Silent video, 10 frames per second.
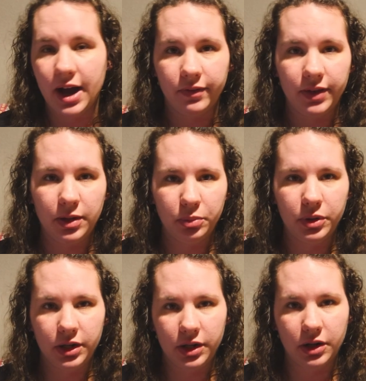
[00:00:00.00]
I've
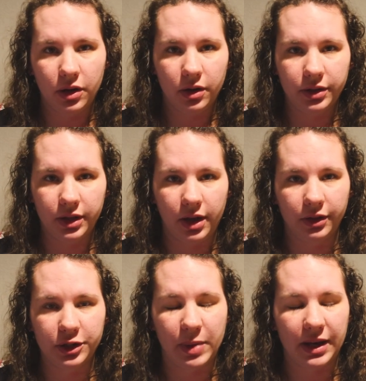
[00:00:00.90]
inputted all the
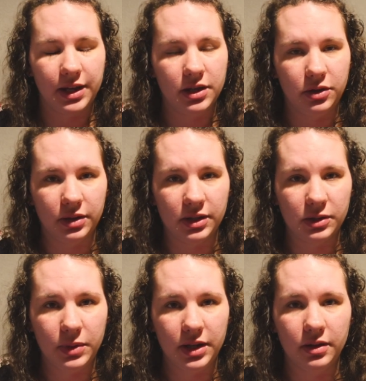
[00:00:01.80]
colors back into
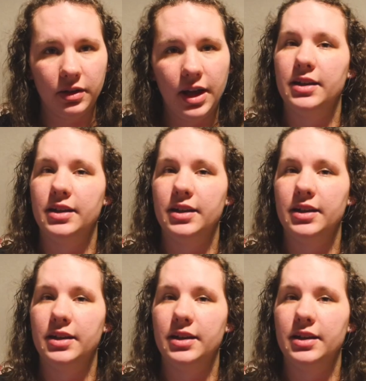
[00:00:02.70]
this wheel.